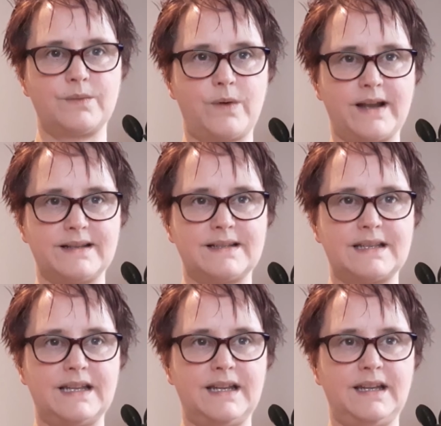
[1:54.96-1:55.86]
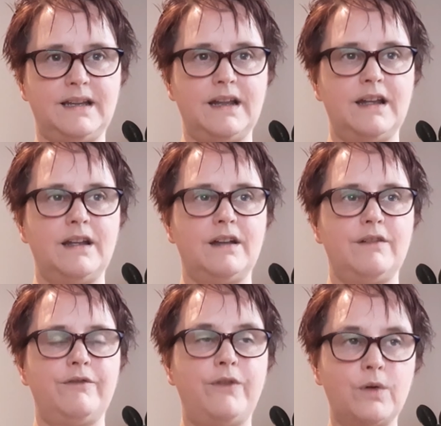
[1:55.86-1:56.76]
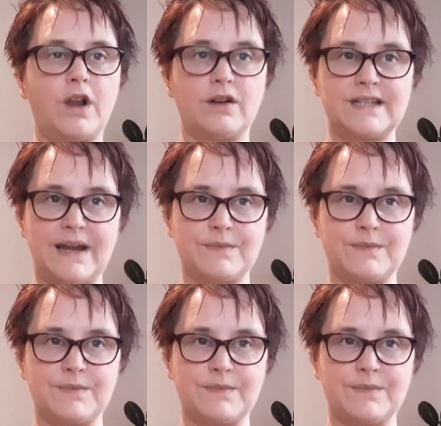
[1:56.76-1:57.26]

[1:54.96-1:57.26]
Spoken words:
once the full lockdown